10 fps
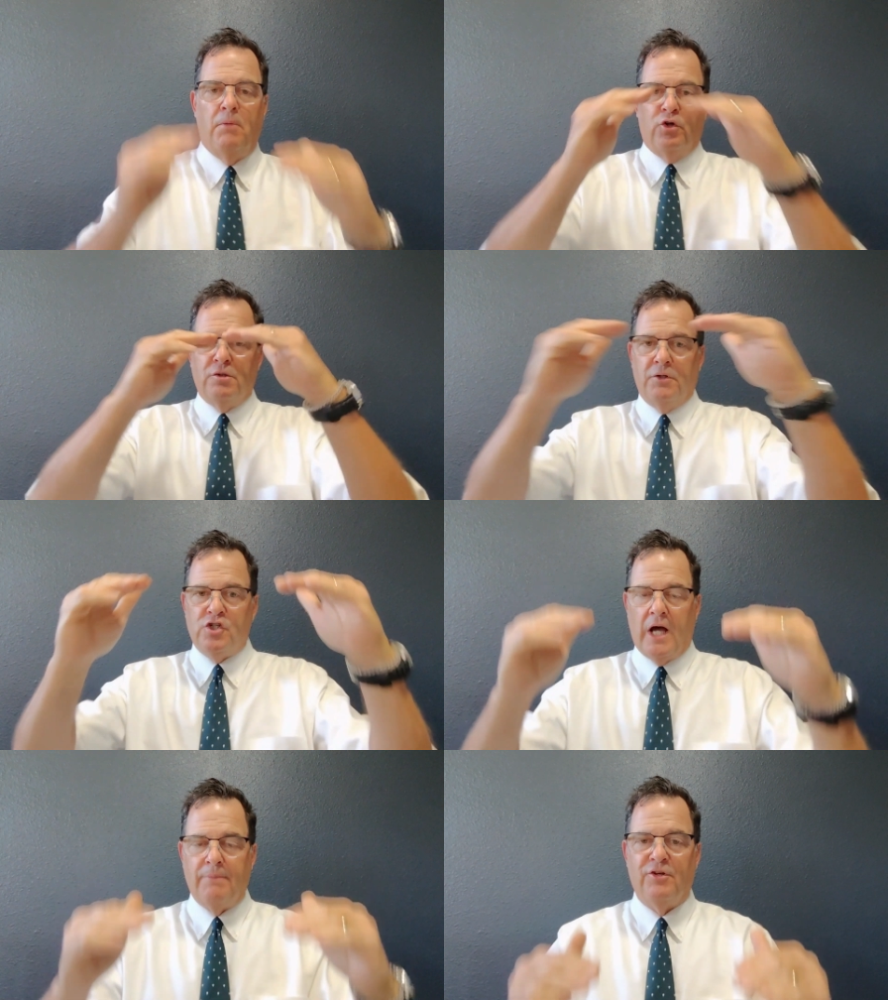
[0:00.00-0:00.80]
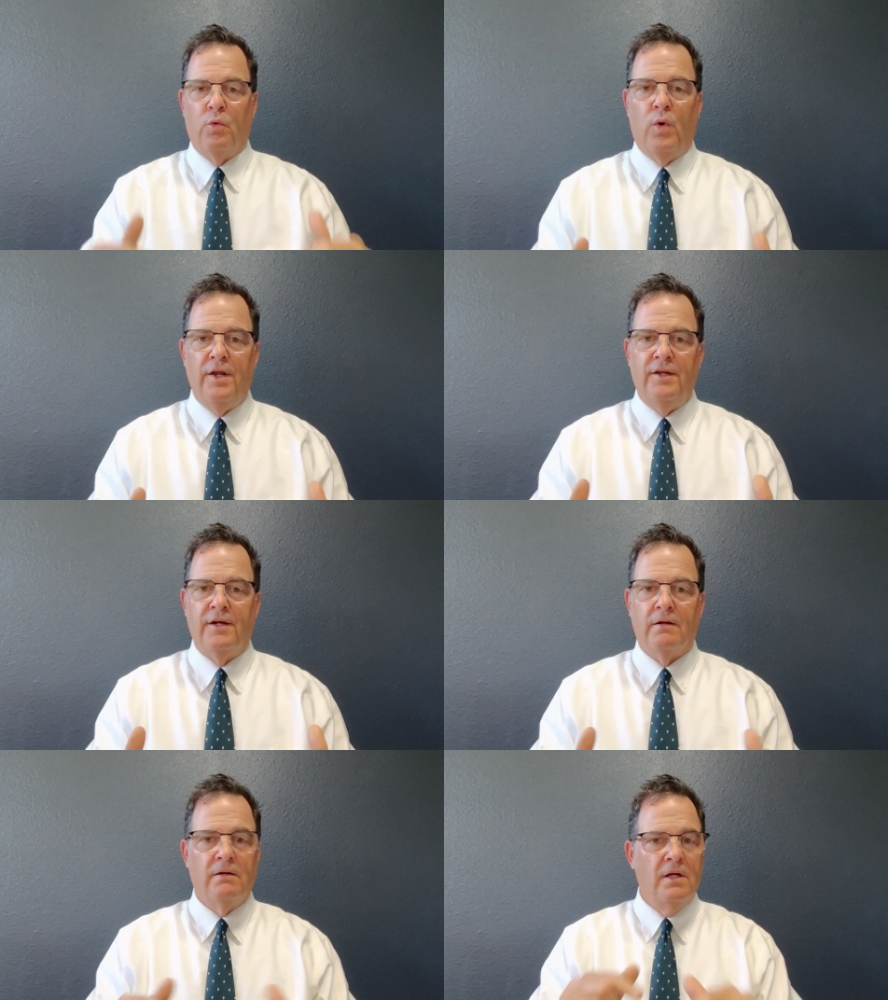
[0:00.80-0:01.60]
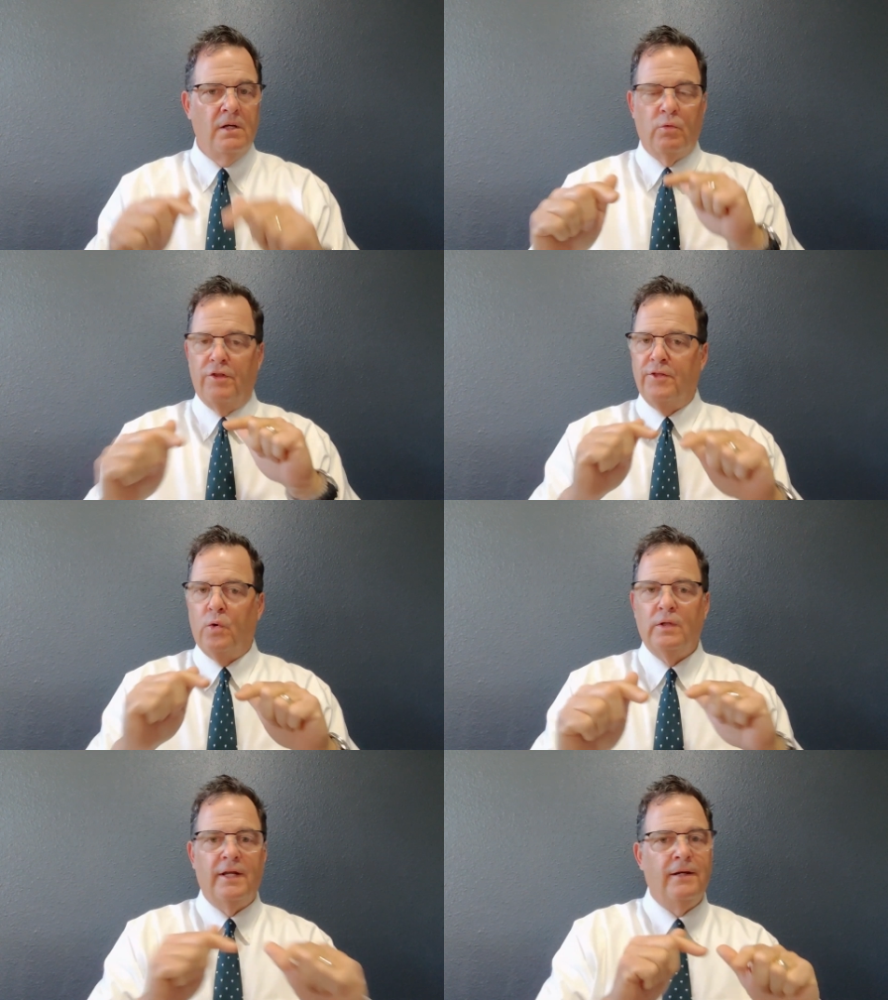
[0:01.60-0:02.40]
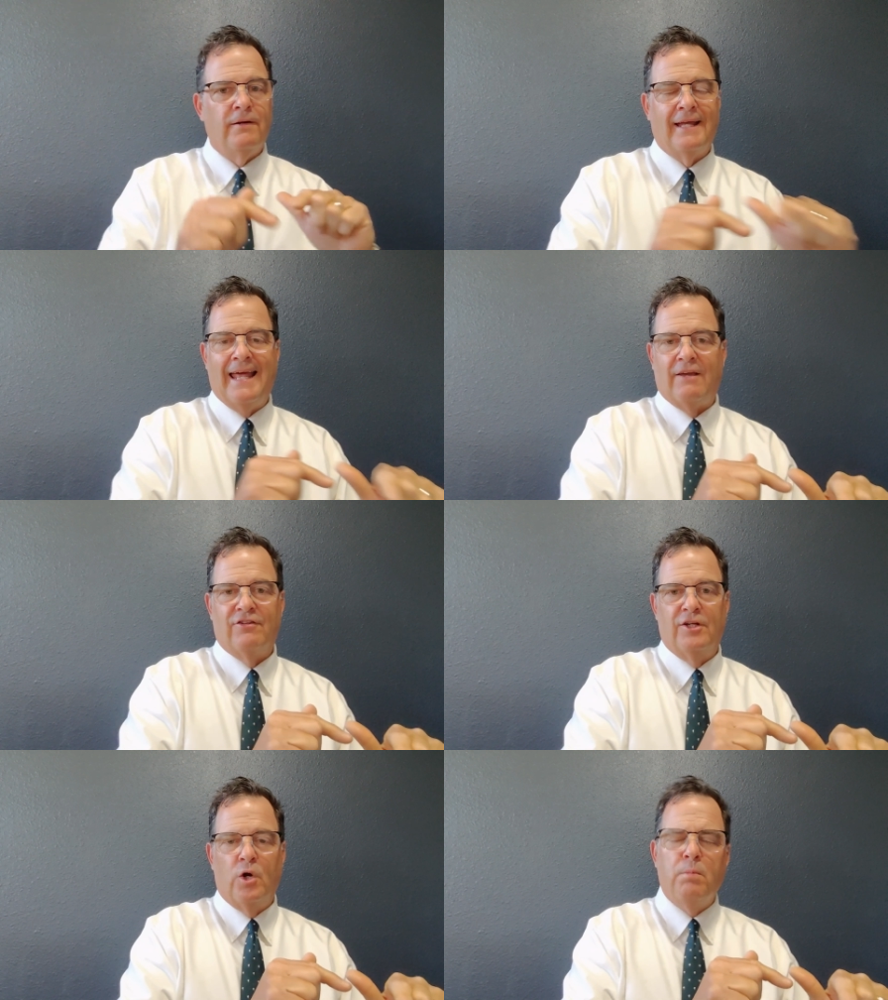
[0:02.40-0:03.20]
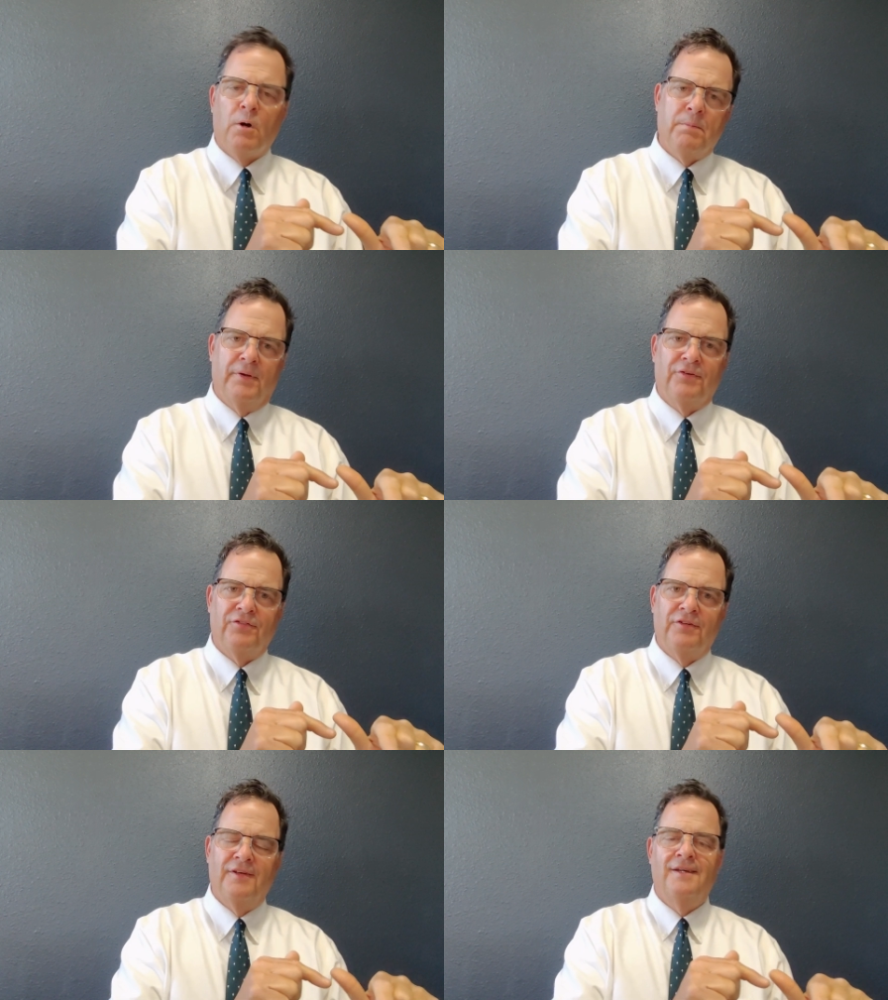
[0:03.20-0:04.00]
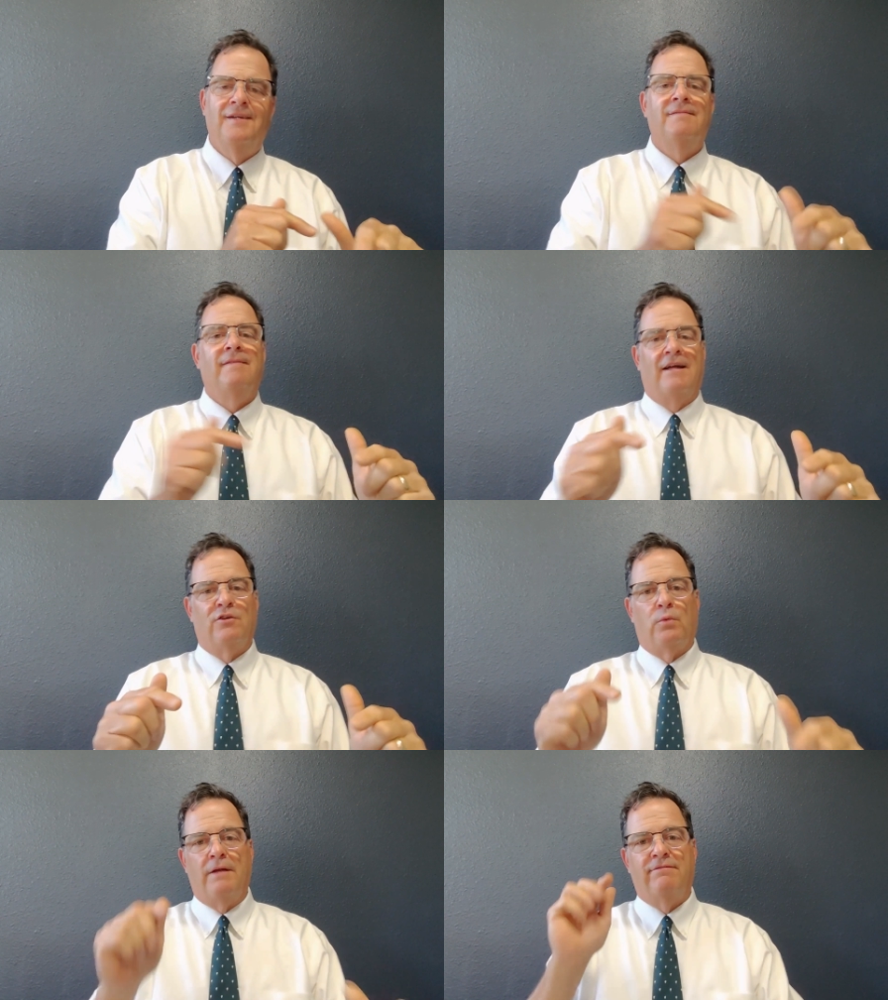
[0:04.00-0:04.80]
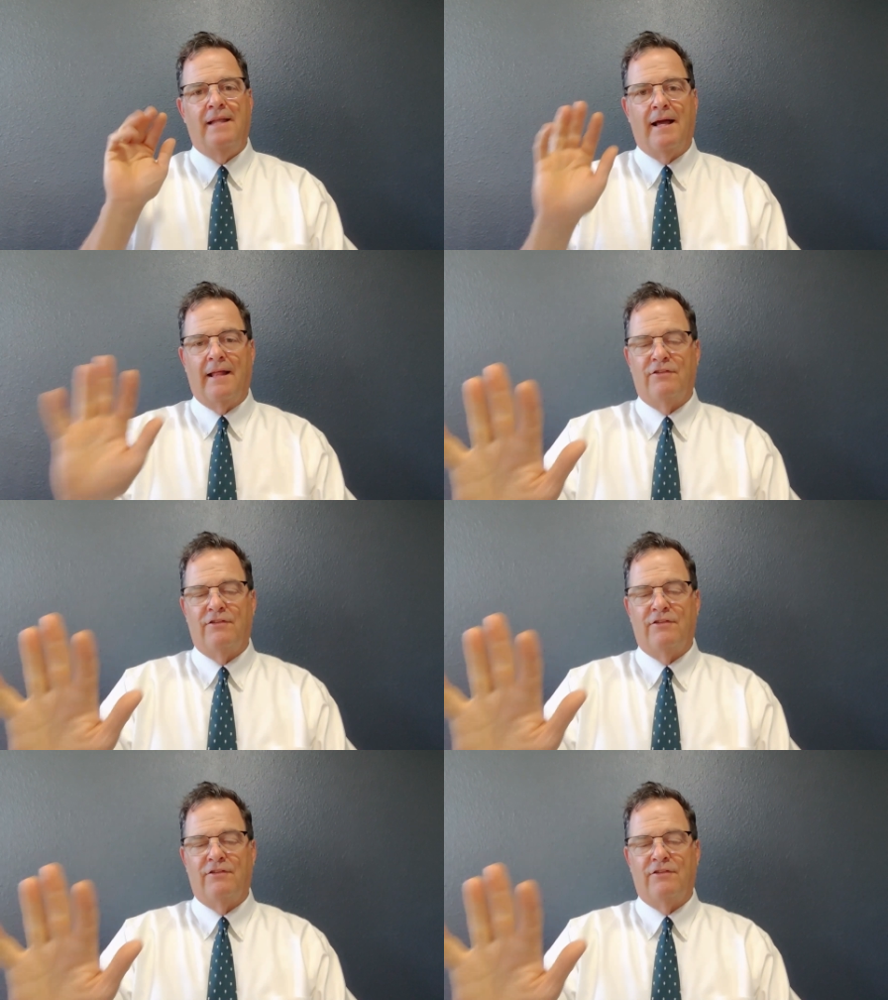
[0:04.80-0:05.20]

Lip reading: Multiple jobs in 1 year with no linear connection, no purpose, that's a red flag.